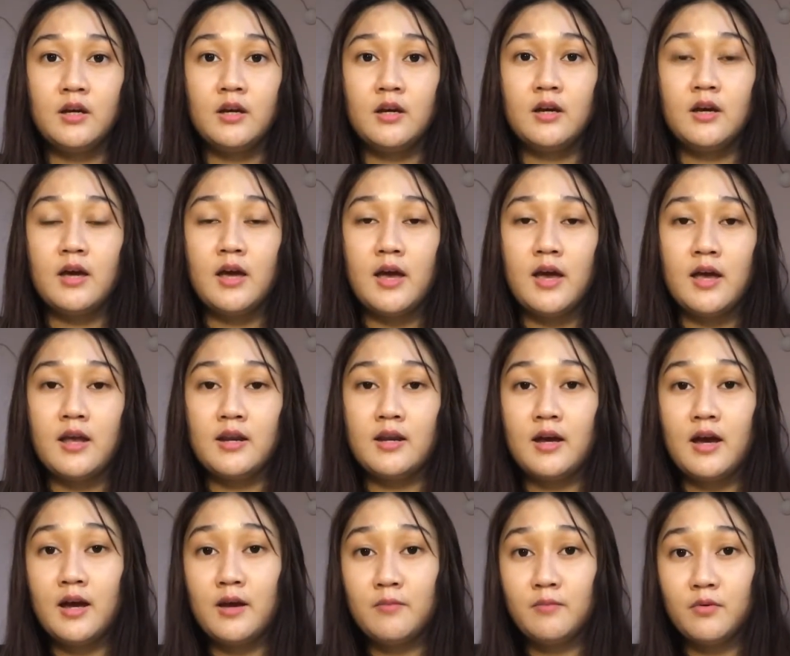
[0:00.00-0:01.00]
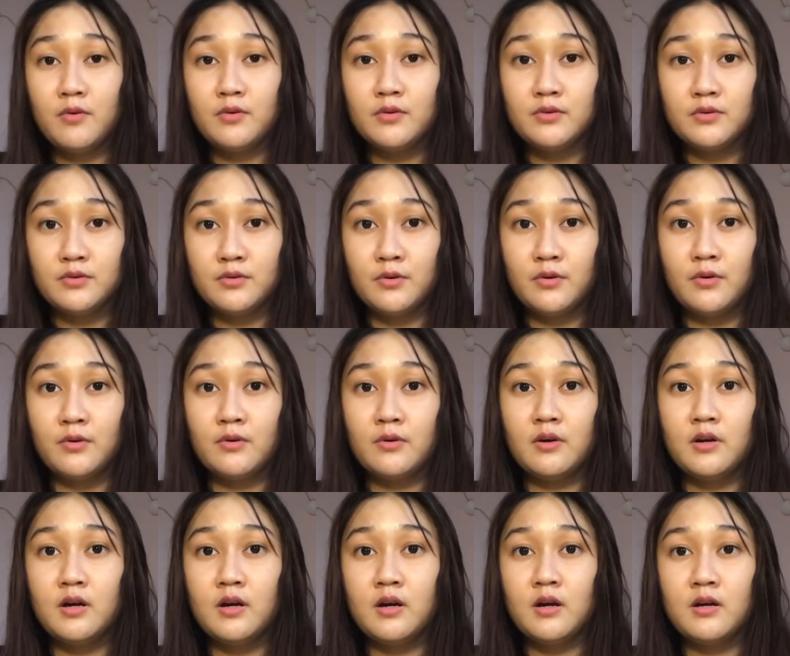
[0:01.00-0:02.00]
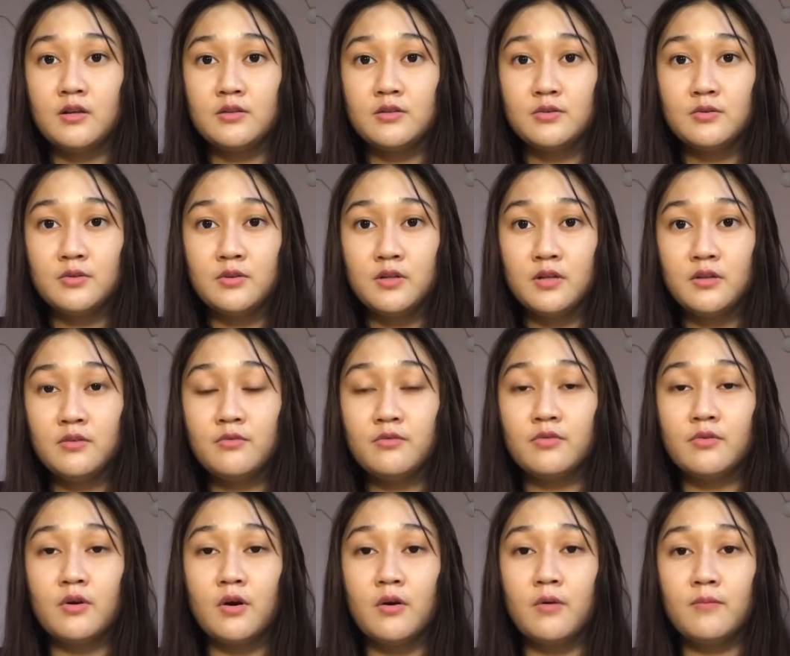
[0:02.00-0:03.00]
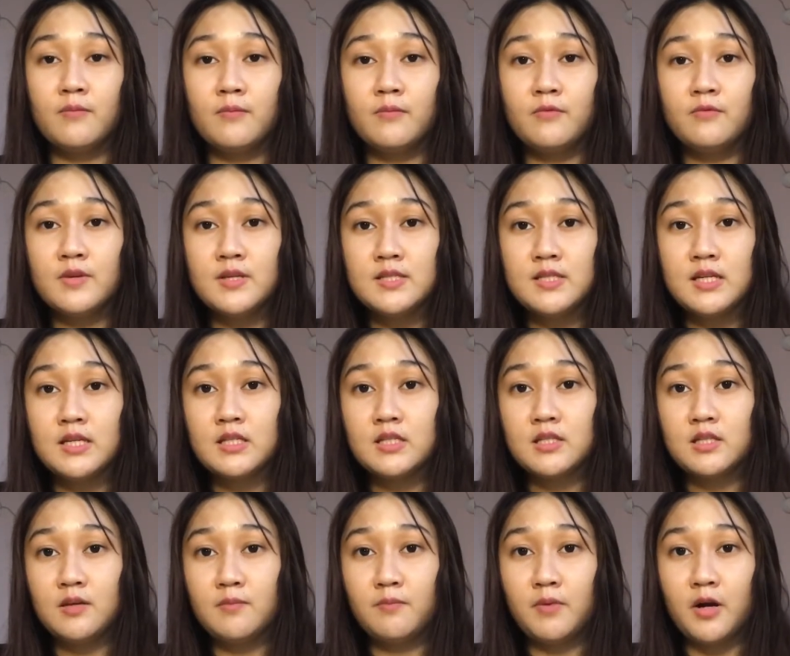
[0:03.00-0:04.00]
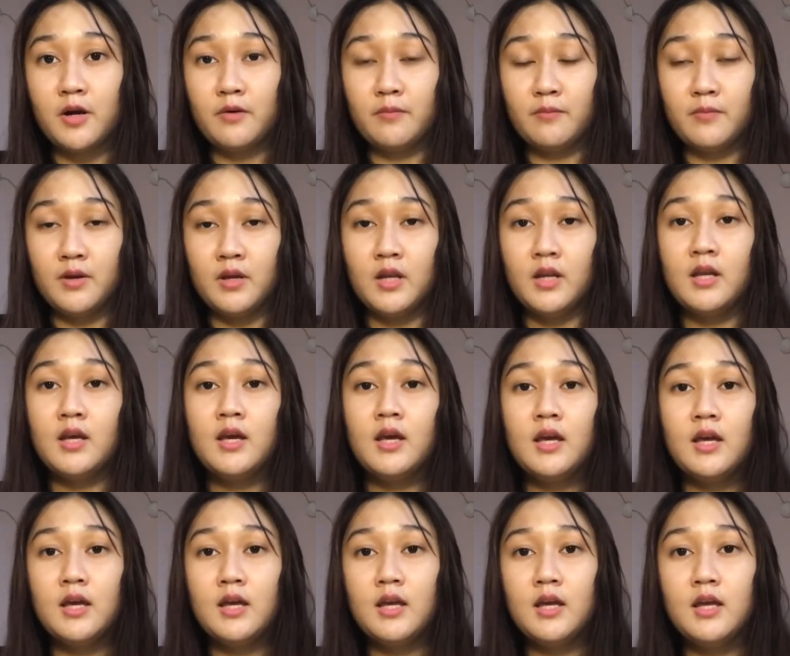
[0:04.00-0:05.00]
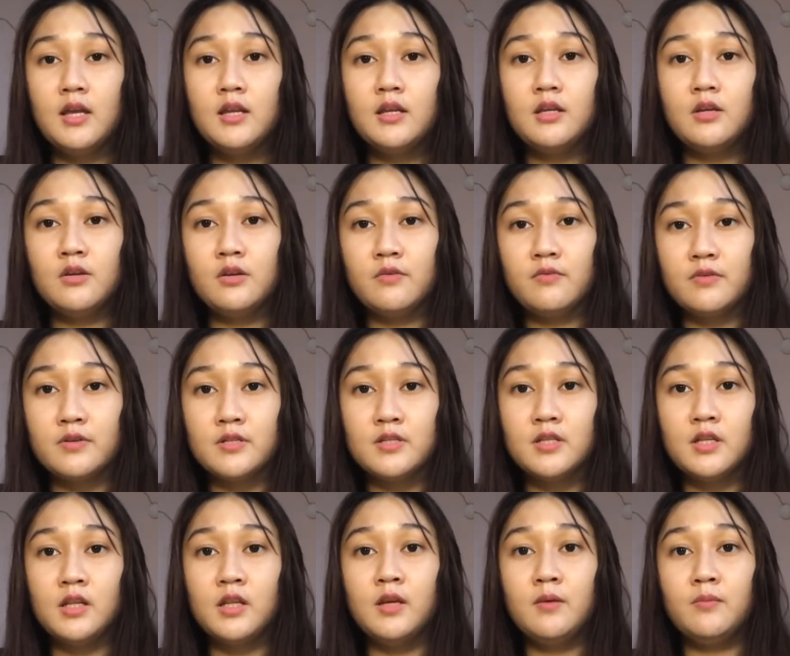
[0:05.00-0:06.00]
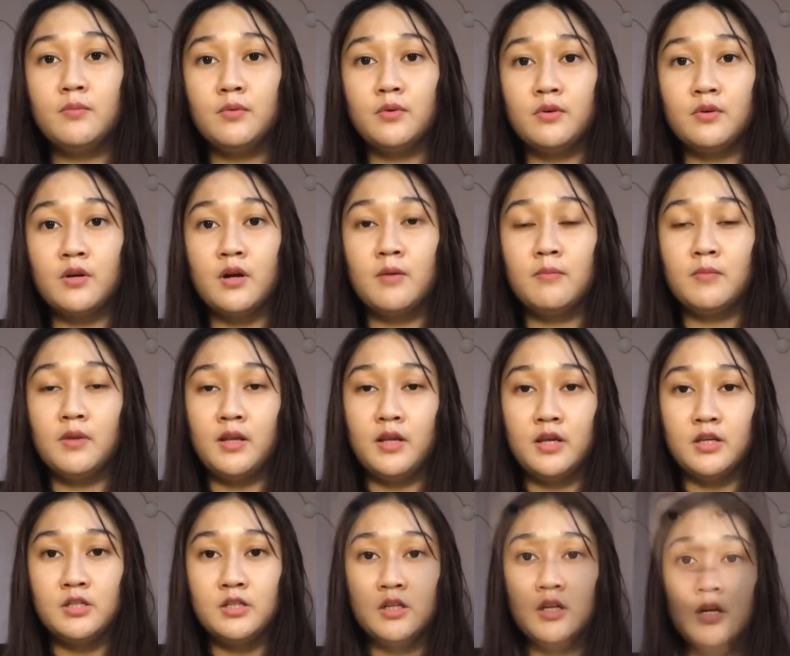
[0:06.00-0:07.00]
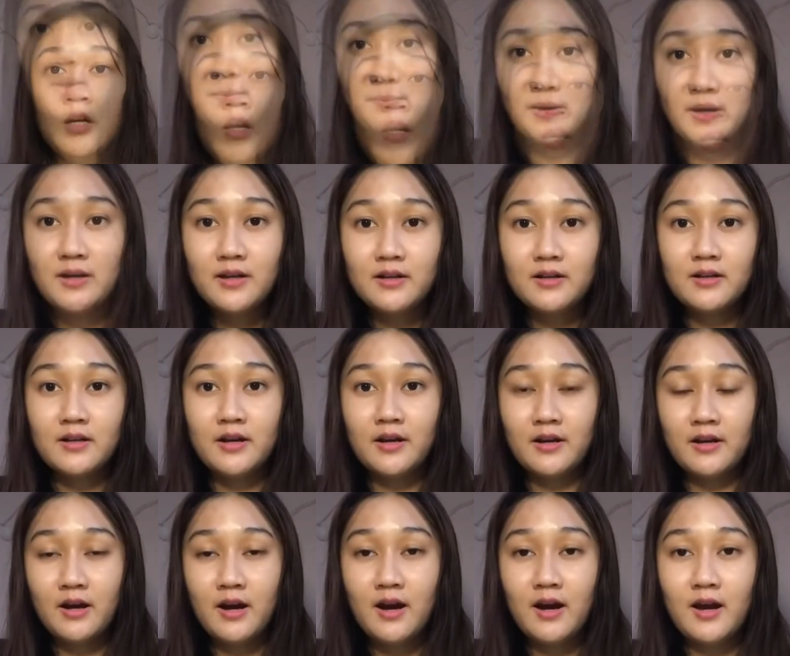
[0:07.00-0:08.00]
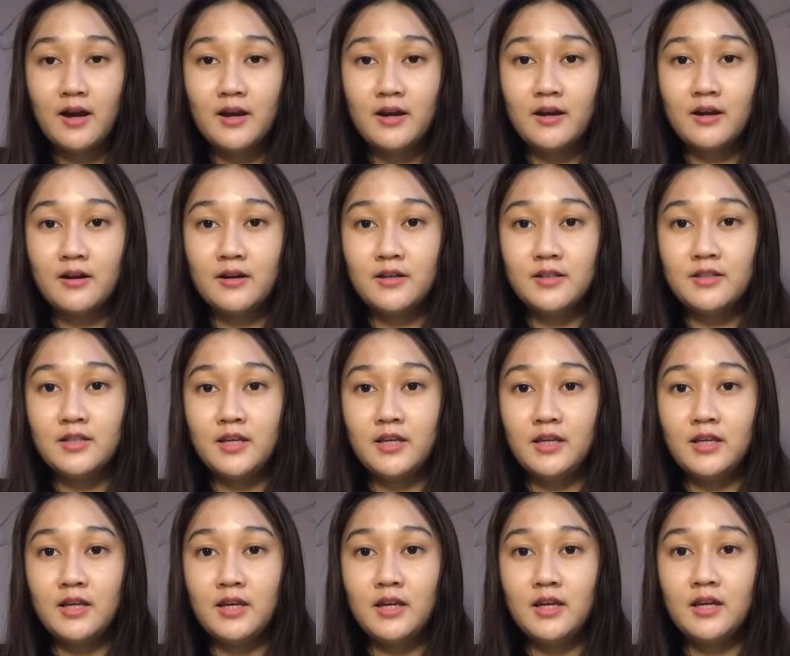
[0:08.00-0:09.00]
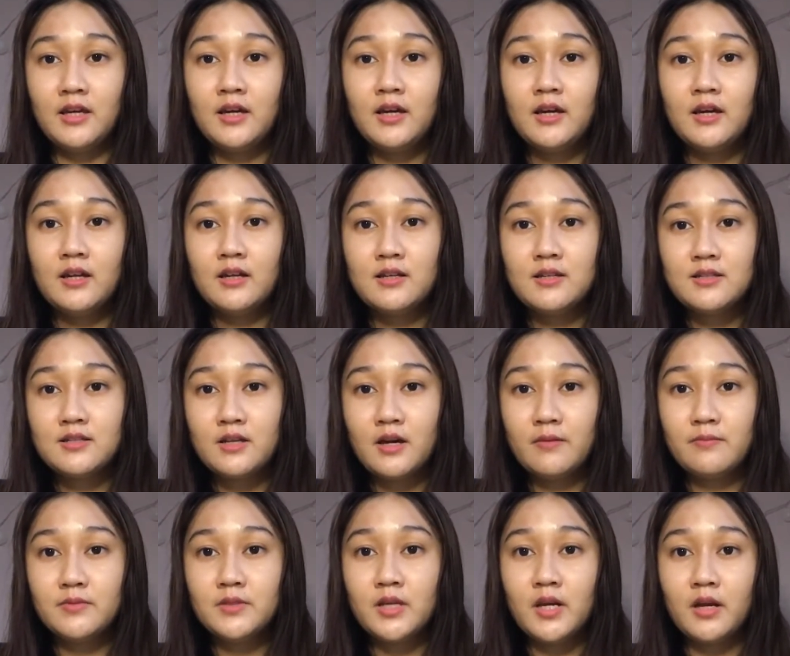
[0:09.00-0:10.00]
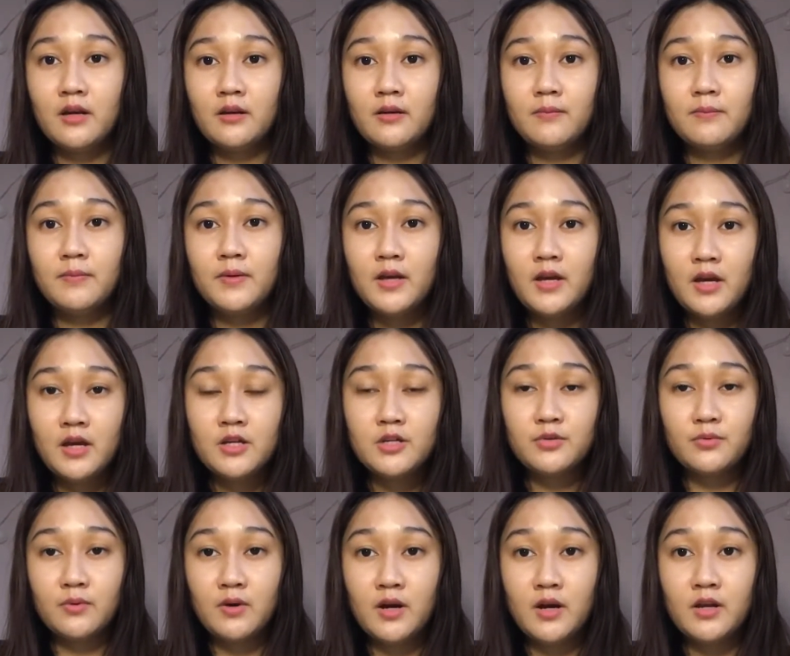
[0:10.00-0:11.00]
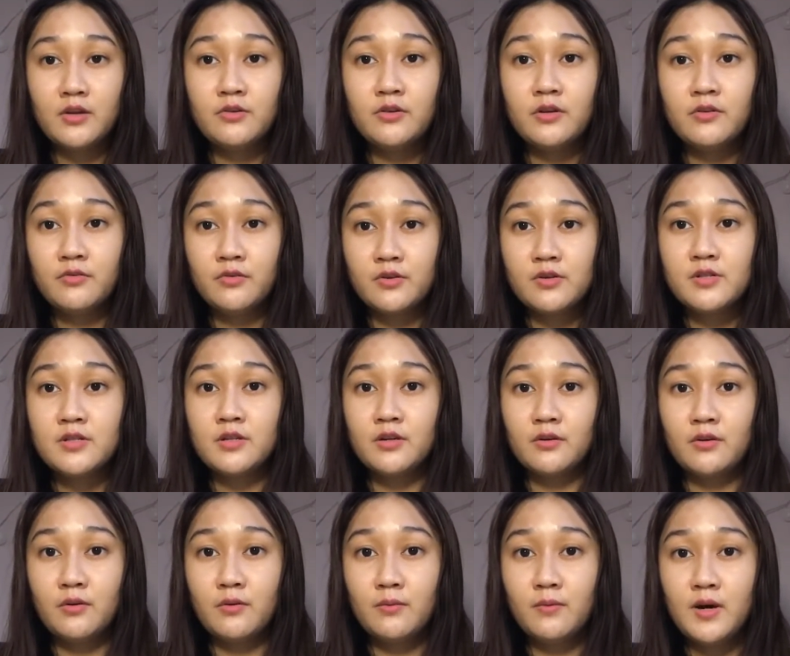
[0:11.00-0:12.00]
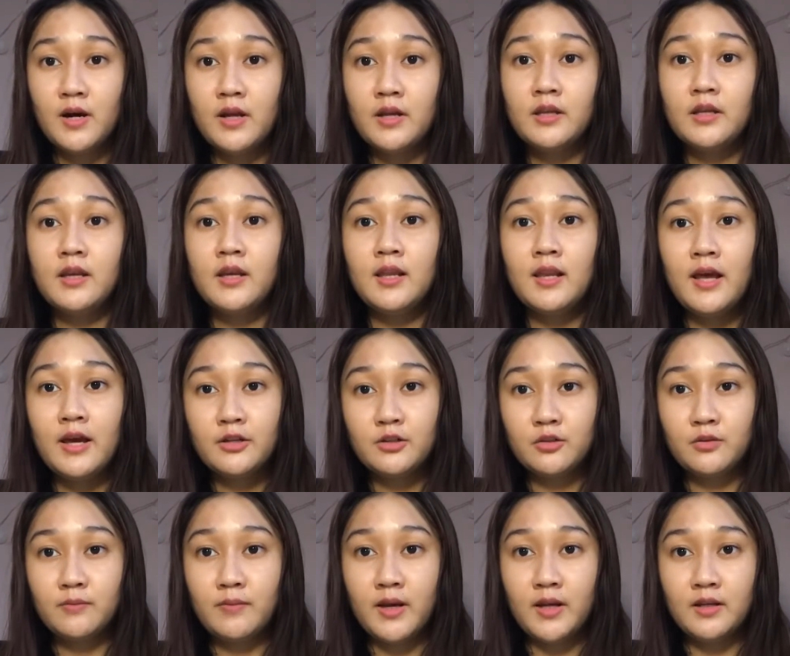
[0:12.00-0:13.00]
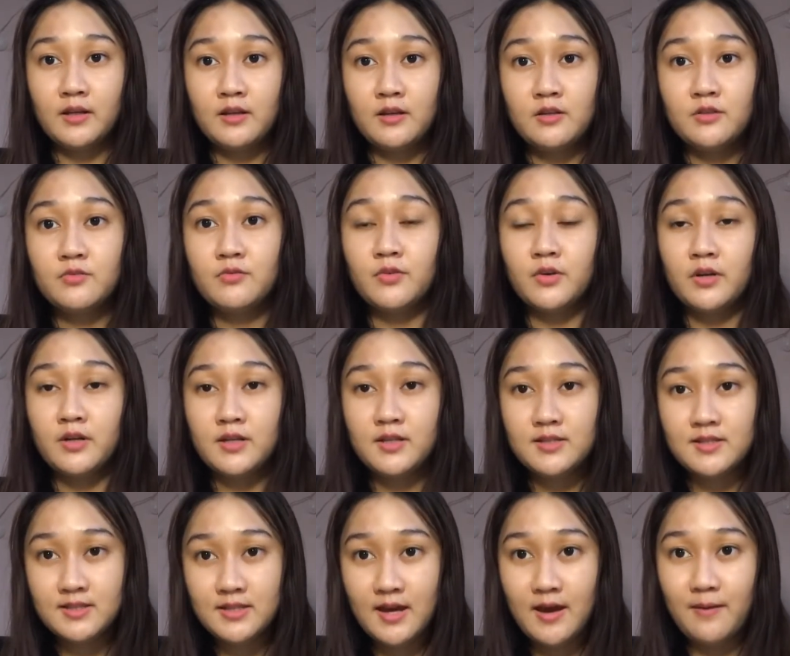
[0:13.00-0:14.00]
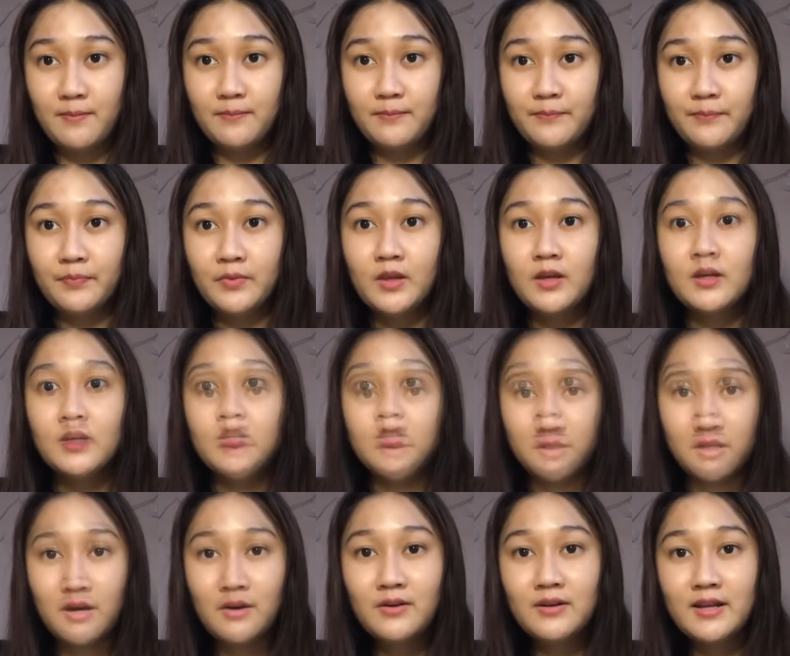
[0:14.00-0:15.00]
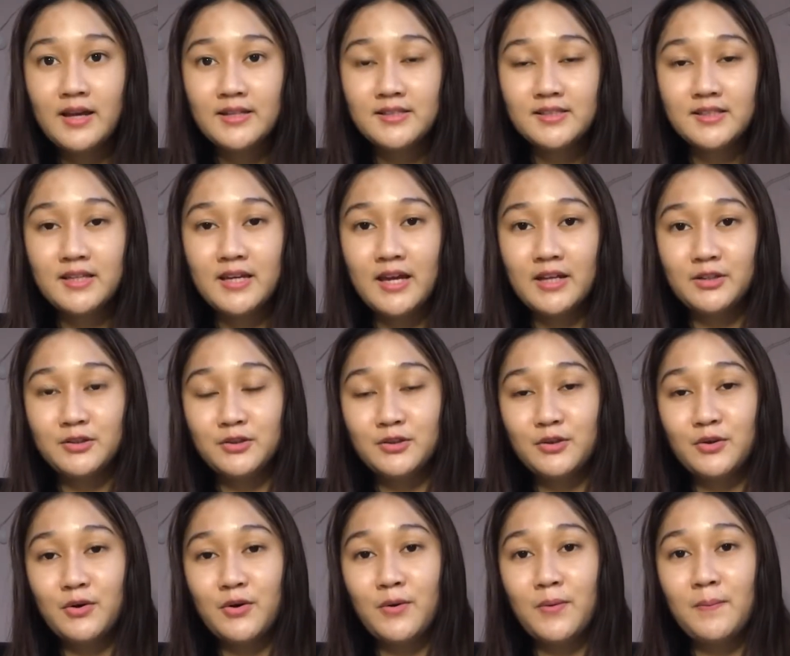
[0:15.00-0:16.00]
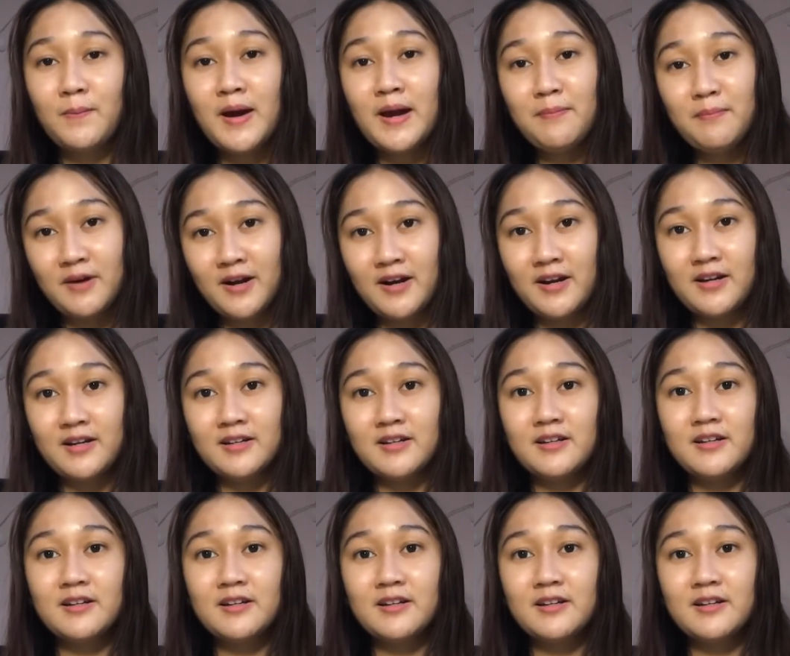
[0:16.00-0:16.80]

and I'm also a student from Physics Department in University Putra, Malaysia. My partner and I are taking the subject PHY3401 Electromagnets for this SEM. So now let's get to know my partner.